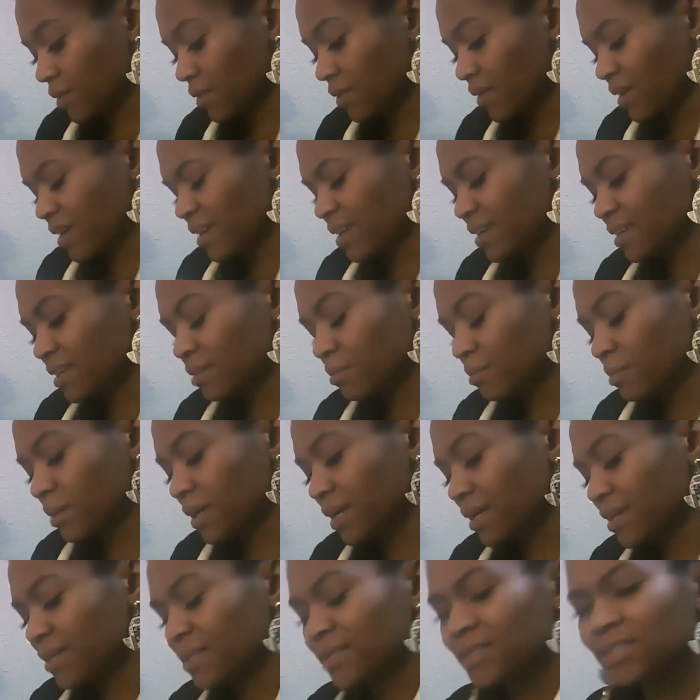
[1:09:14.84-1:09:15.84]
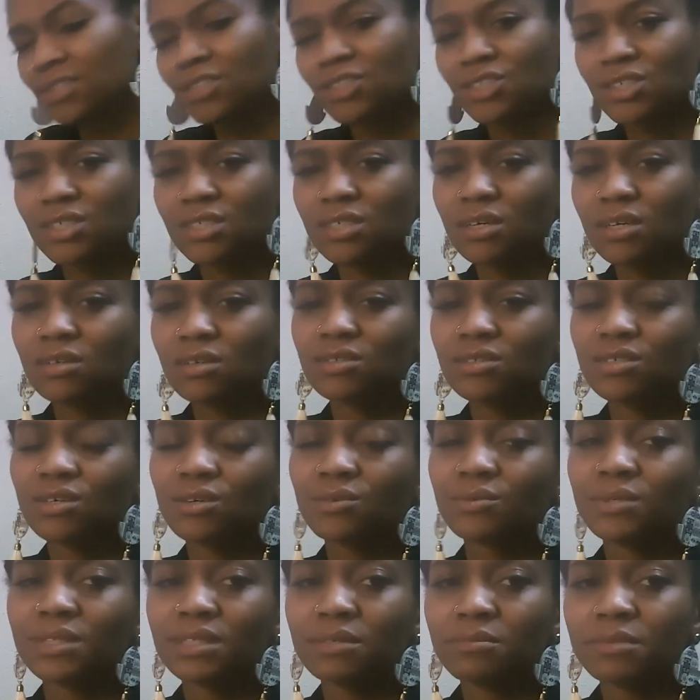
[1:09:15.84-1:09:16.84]
Right, and the page is also
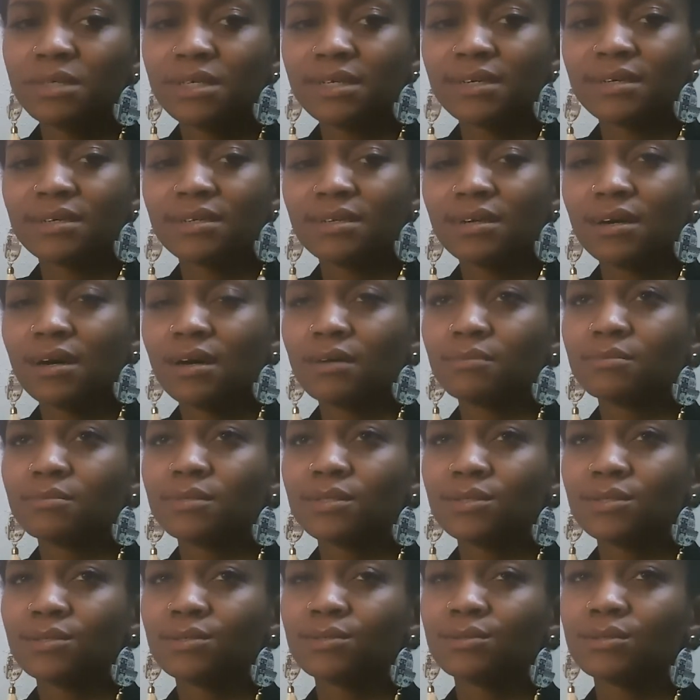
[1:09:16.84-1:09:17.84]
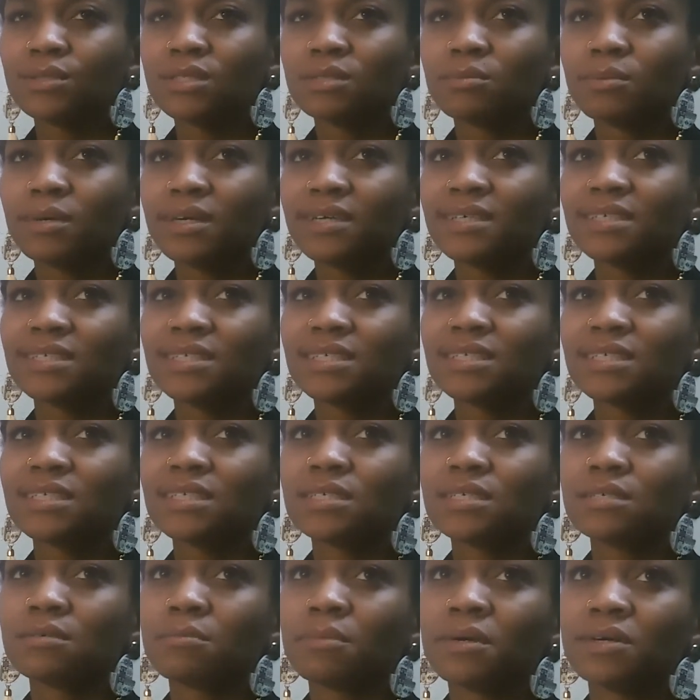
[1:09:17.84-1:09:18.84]
with it being in an obstacle space. This
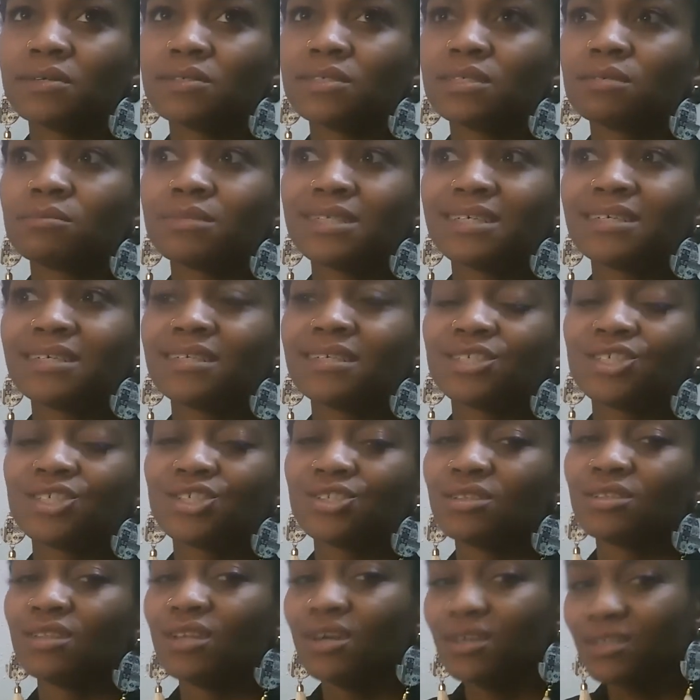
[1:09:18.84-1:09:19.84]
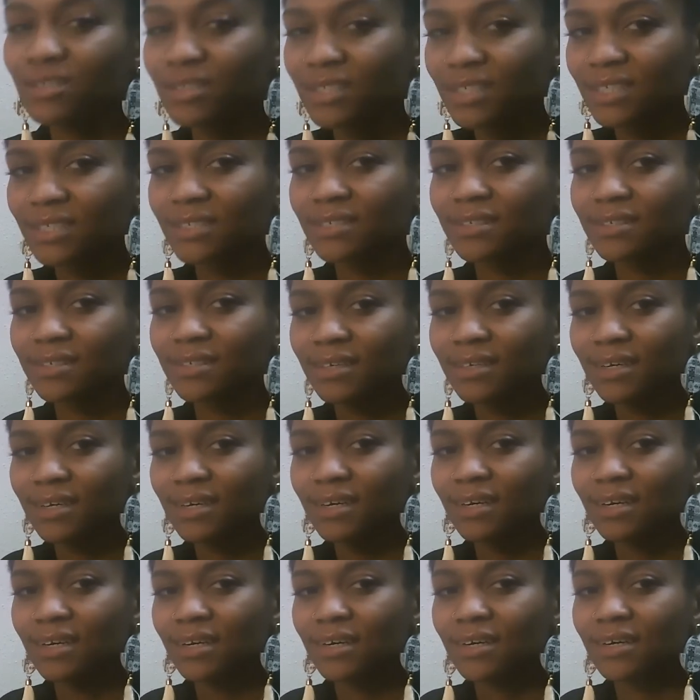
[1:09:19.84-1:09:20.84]
is about something that you're learning,
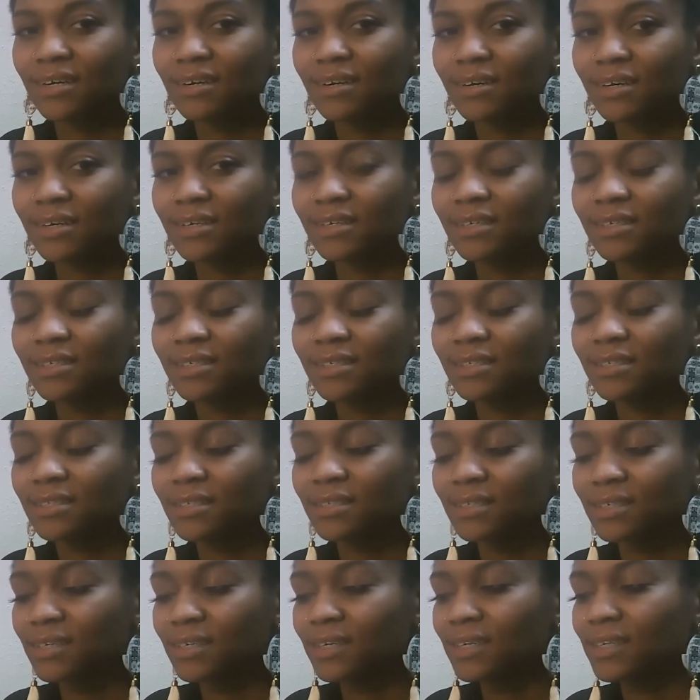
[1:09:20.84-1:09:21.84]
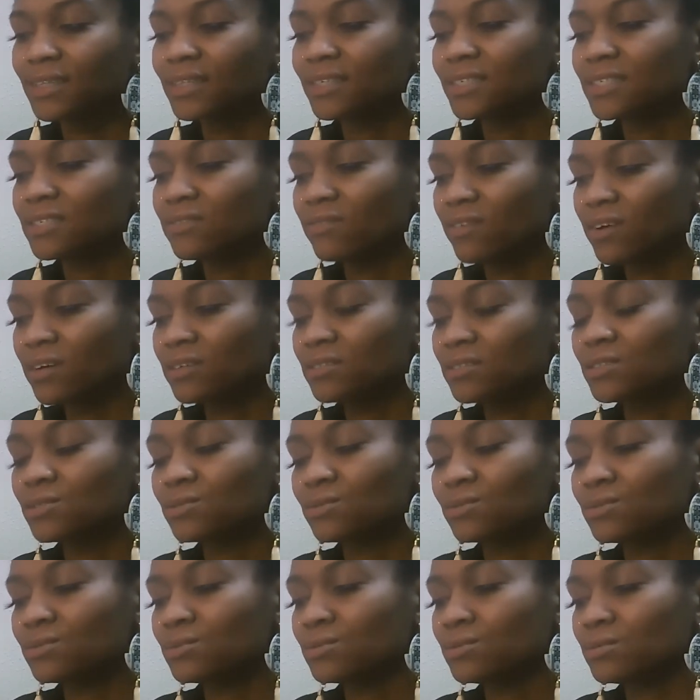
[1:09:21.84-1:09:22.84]
right? And this
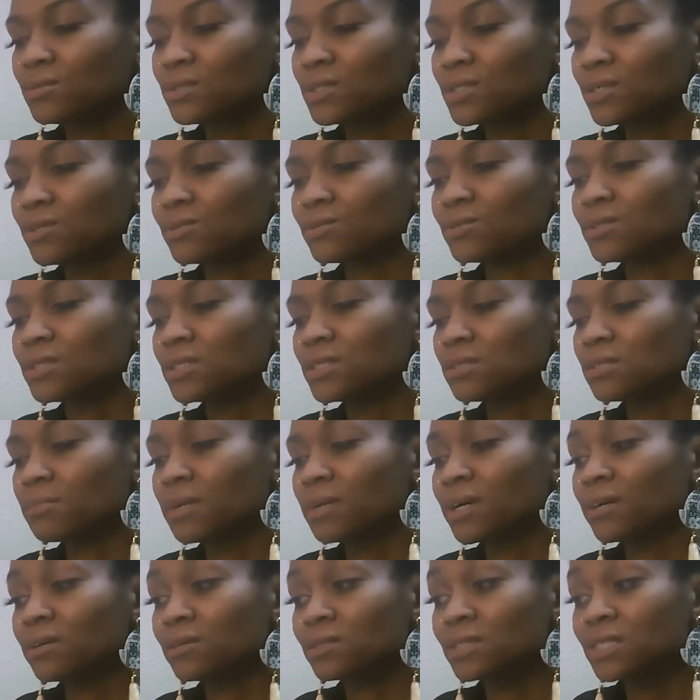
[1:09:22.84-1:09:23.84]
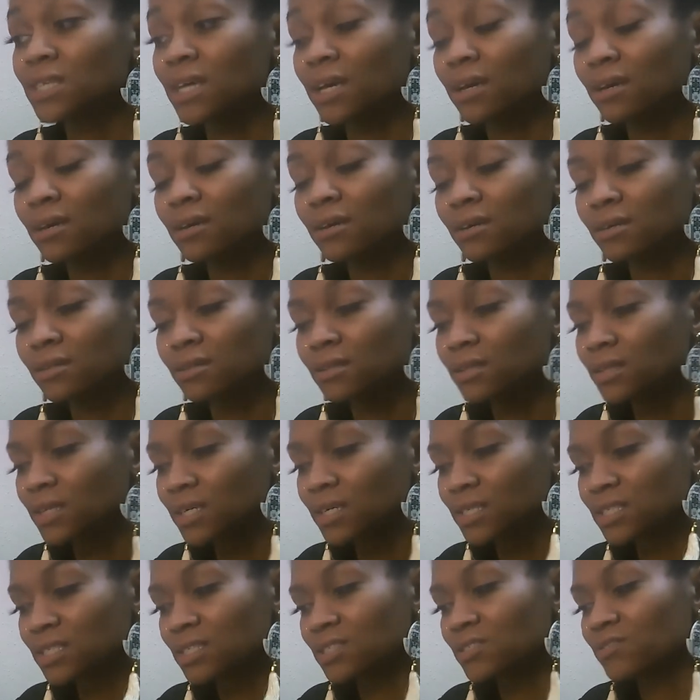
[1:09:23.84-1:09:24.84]
fossil stone is about taking the
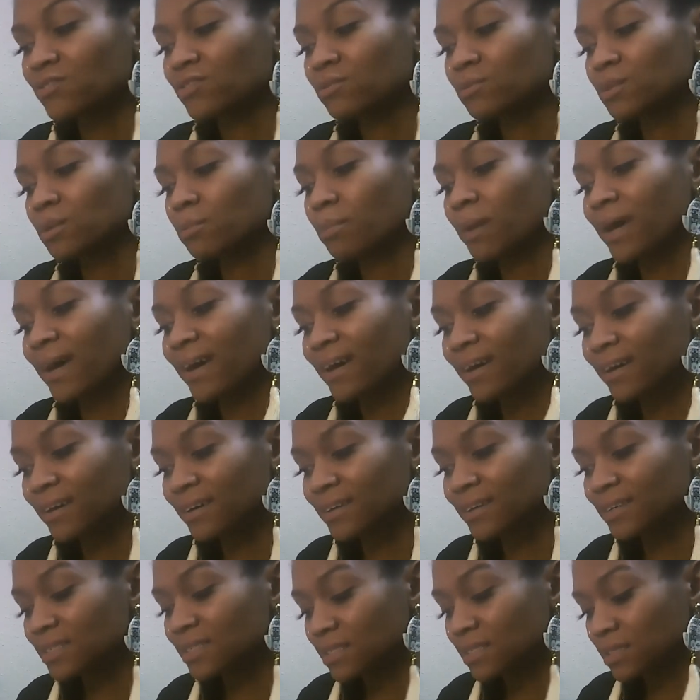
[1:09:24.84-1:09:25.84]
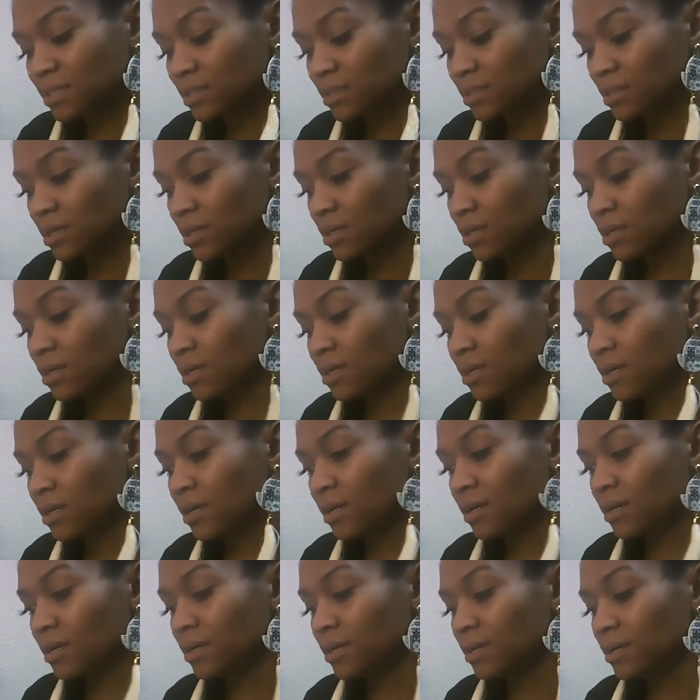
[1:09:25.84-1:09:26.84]
lessons from the past
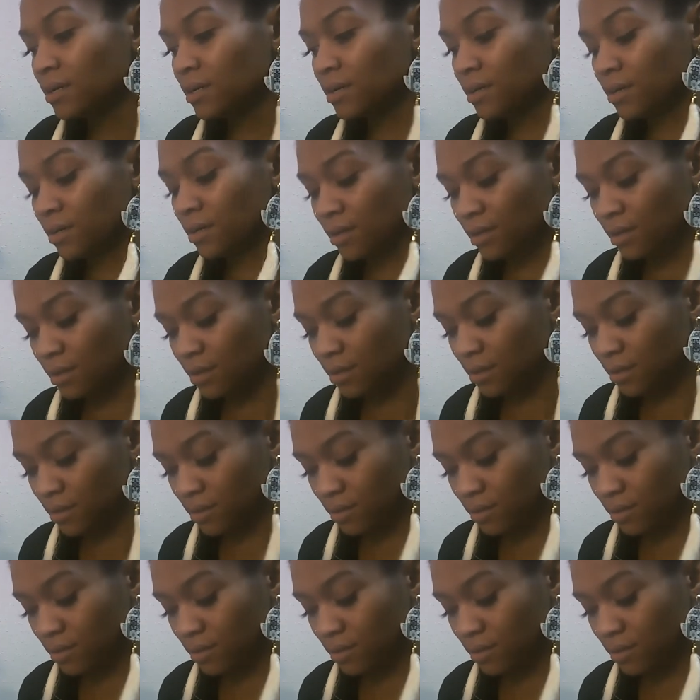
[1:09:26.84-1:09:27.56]
and